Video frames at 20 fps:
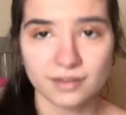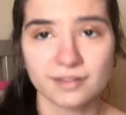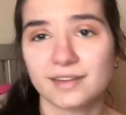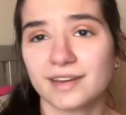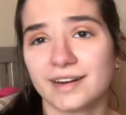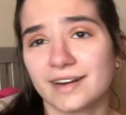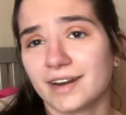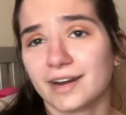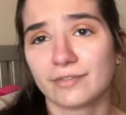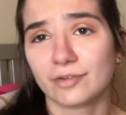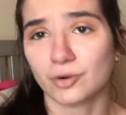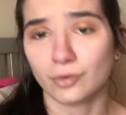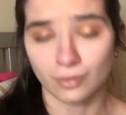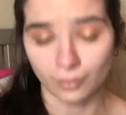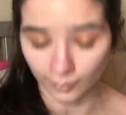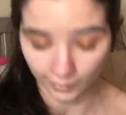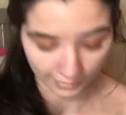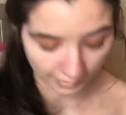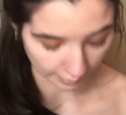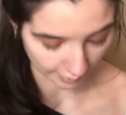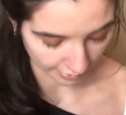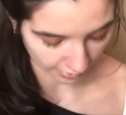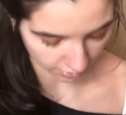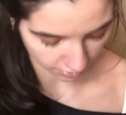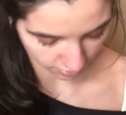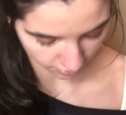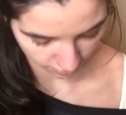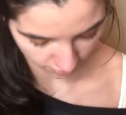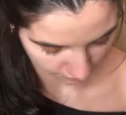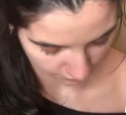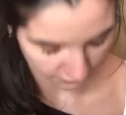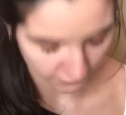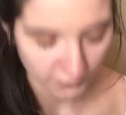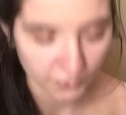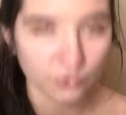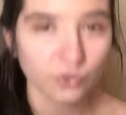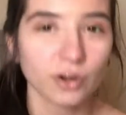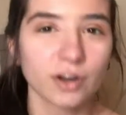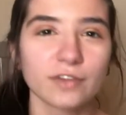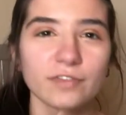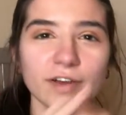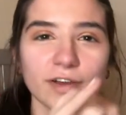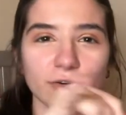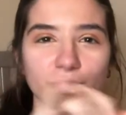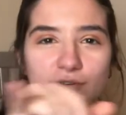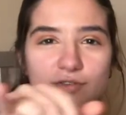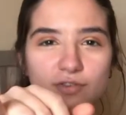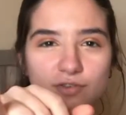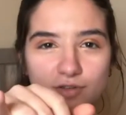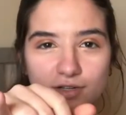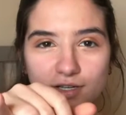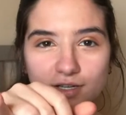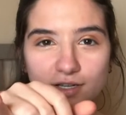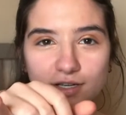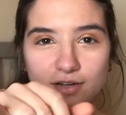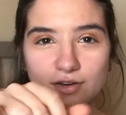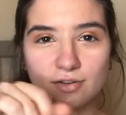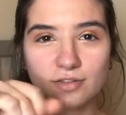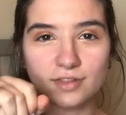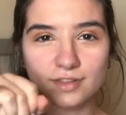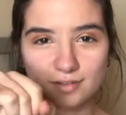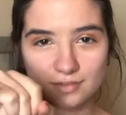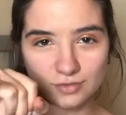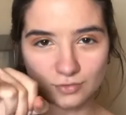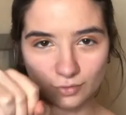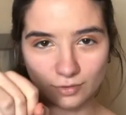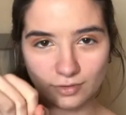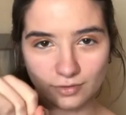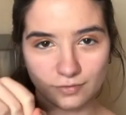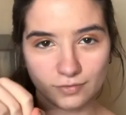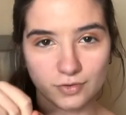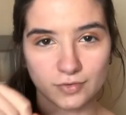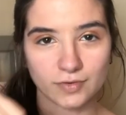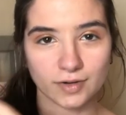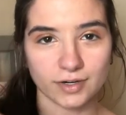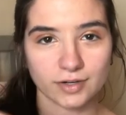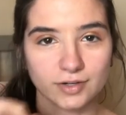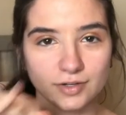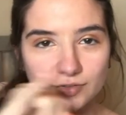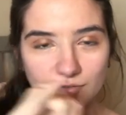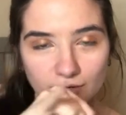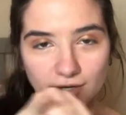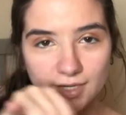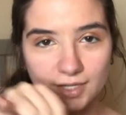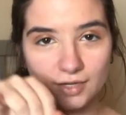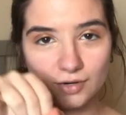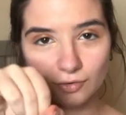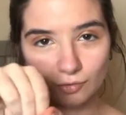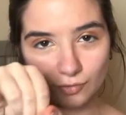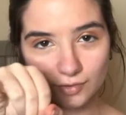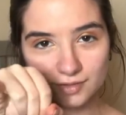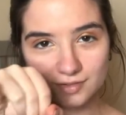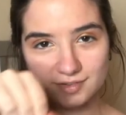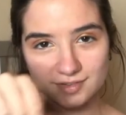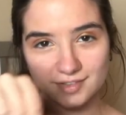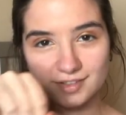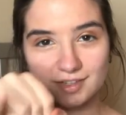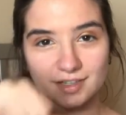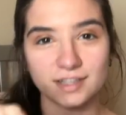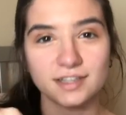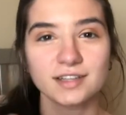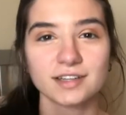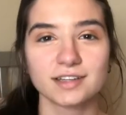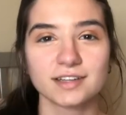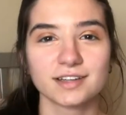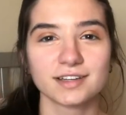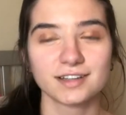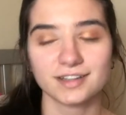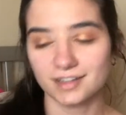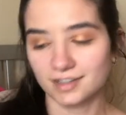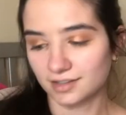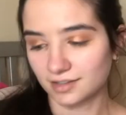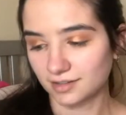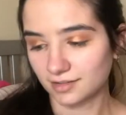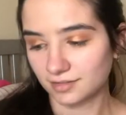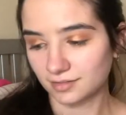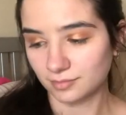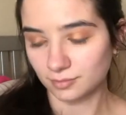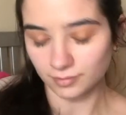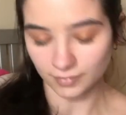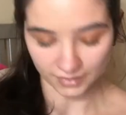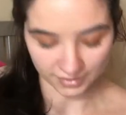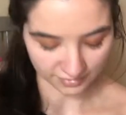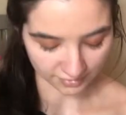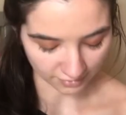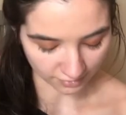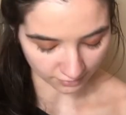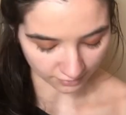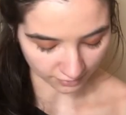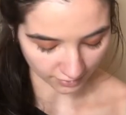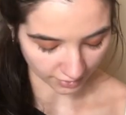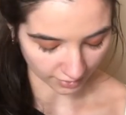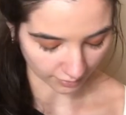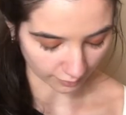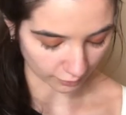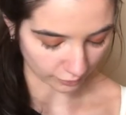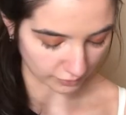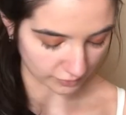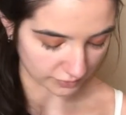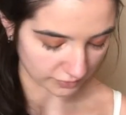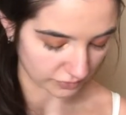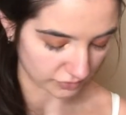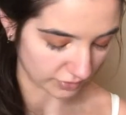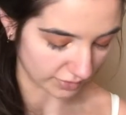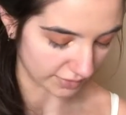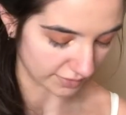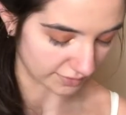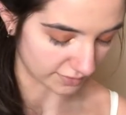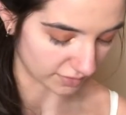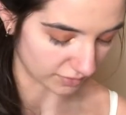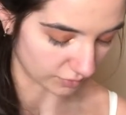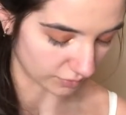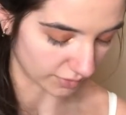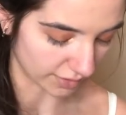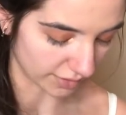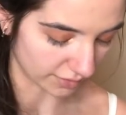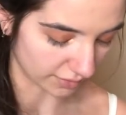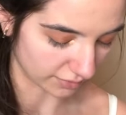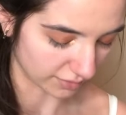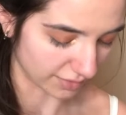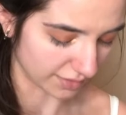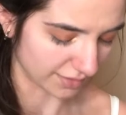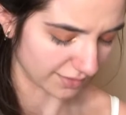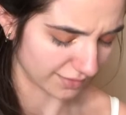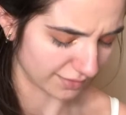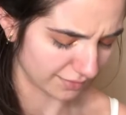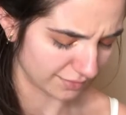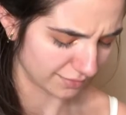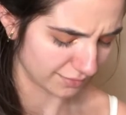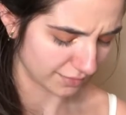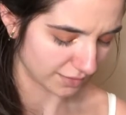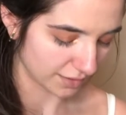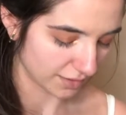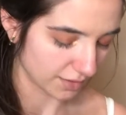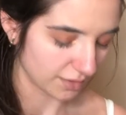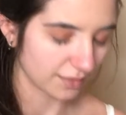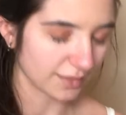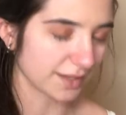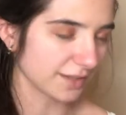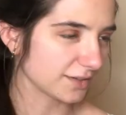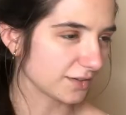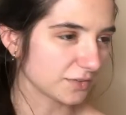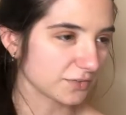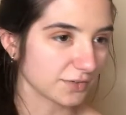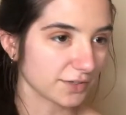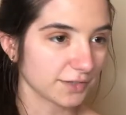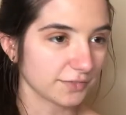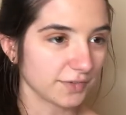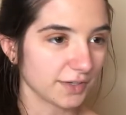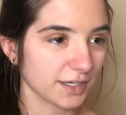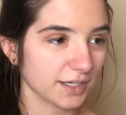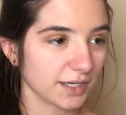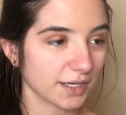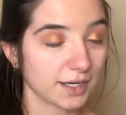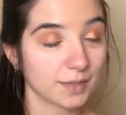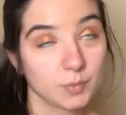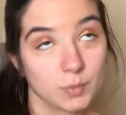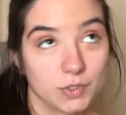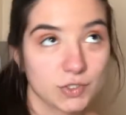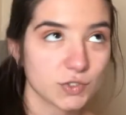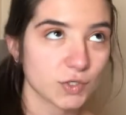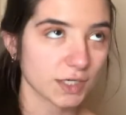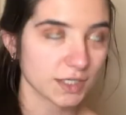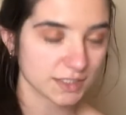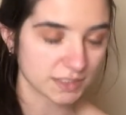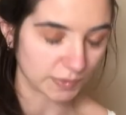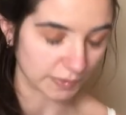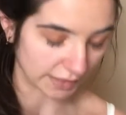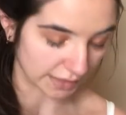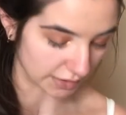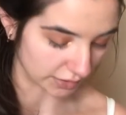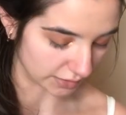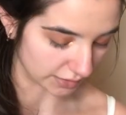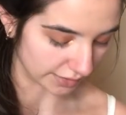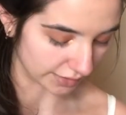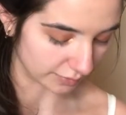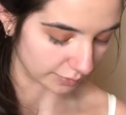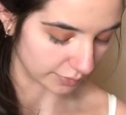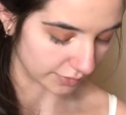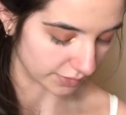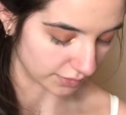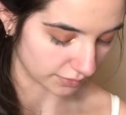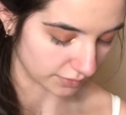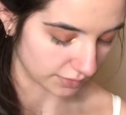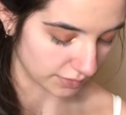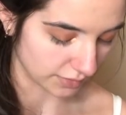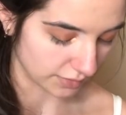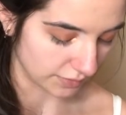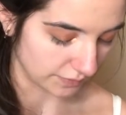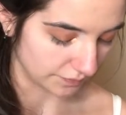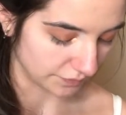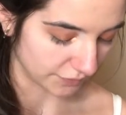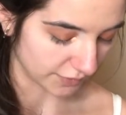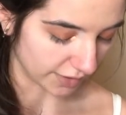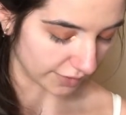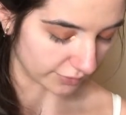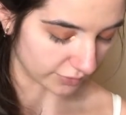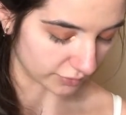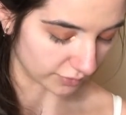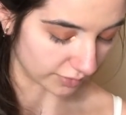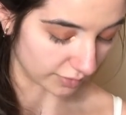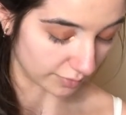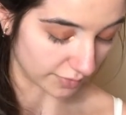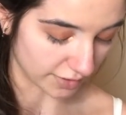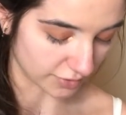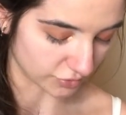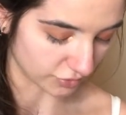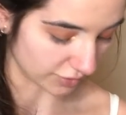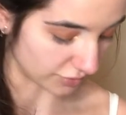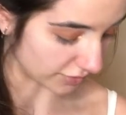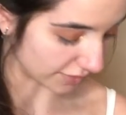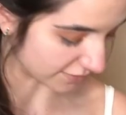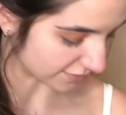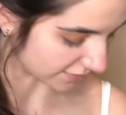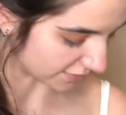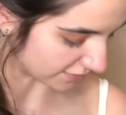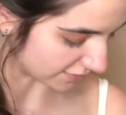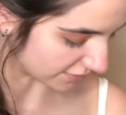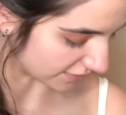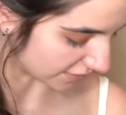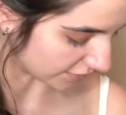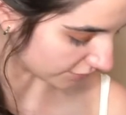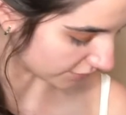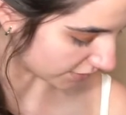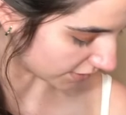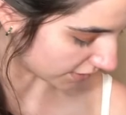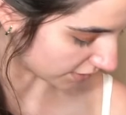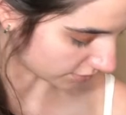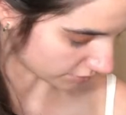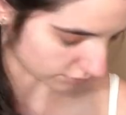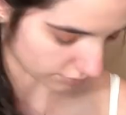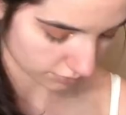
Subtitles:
Get it everywhere while I'm at it. Sorry if I always look here. This is where the viewfinder is, so I can always see myself, and I'm always trying to see what I look like. That sounds very vain. Like I'm always trying to see what I look like, but I always want to make sure you guys can see everything.